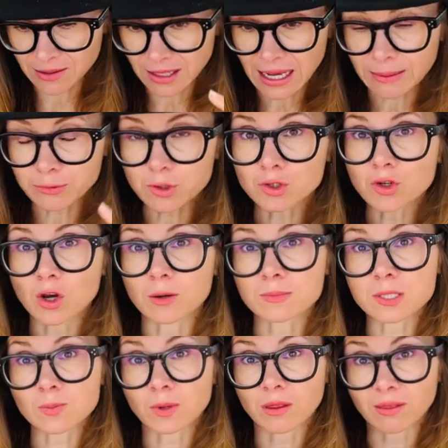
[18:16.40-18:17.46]
come to
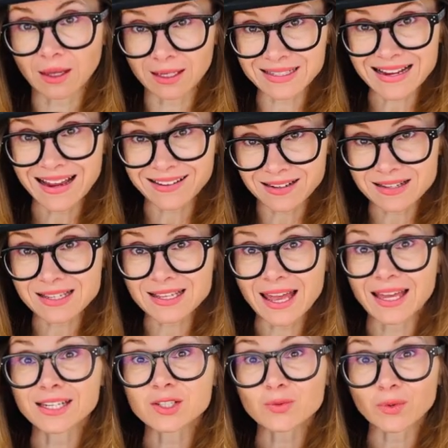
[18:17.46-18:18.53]
terms with and
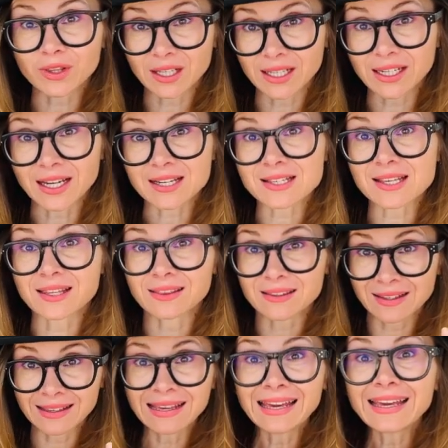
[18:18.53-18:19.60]
understand within us
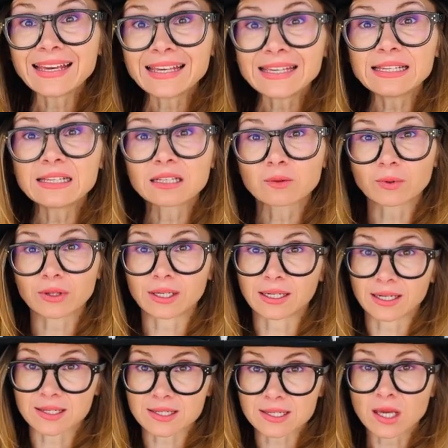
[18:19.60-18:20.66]
and heal within
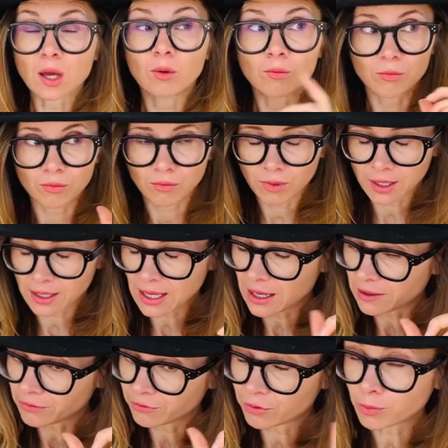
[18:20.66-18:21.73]
us.
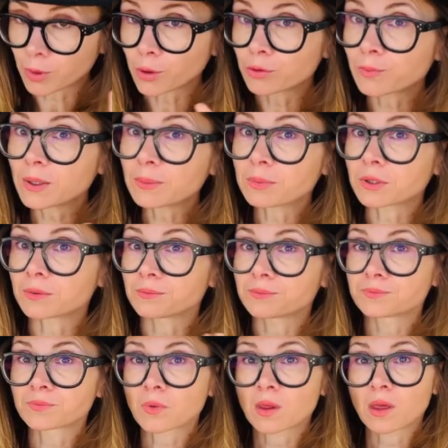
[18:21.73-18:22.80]
Again, for both people.
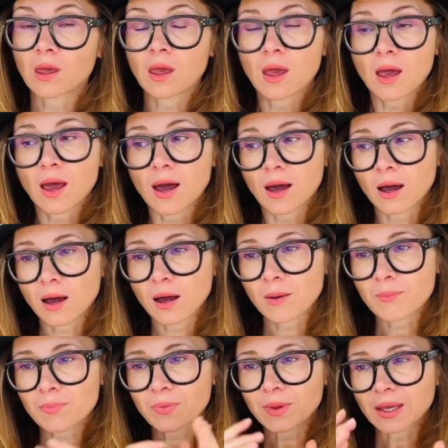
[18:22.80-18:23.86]

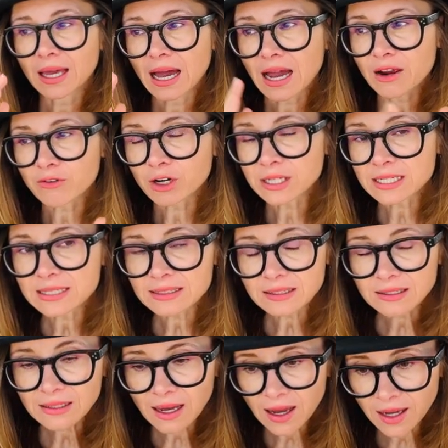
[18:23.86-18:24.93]
Chiron in the
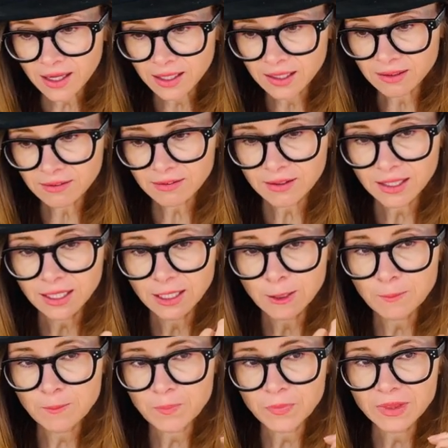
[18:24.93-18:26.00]

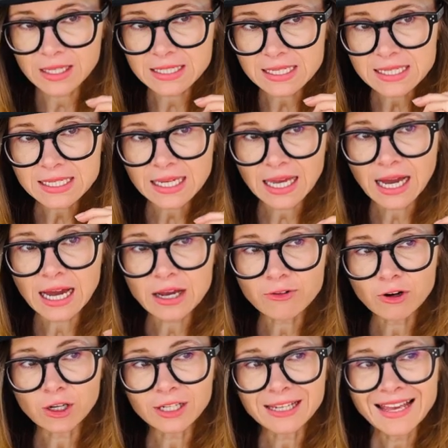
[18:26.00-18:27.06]
9th, this is a
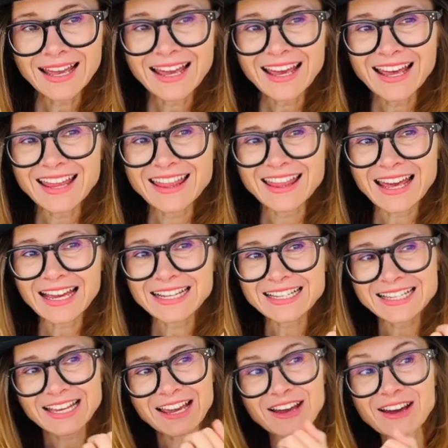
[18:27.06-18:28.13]
Chiron that
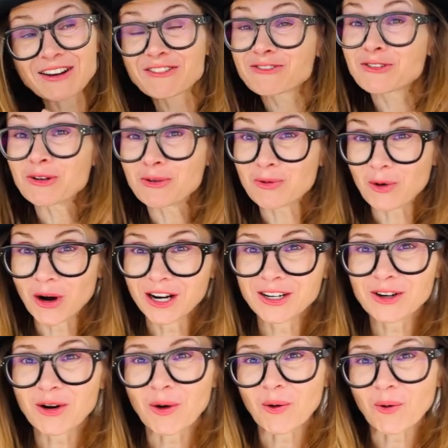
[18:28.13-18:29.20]
for
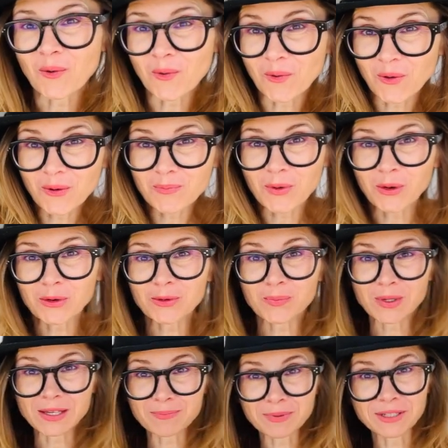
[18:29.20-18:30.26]
one or both
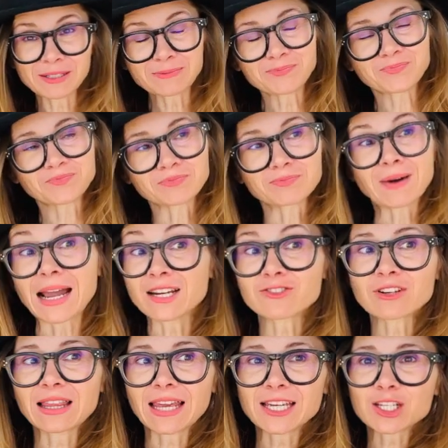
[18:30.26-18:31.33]
people might
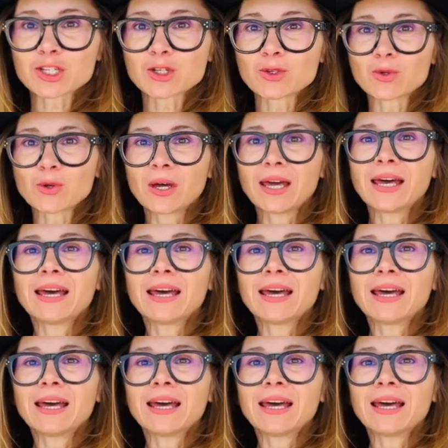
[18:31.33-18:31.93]
relate to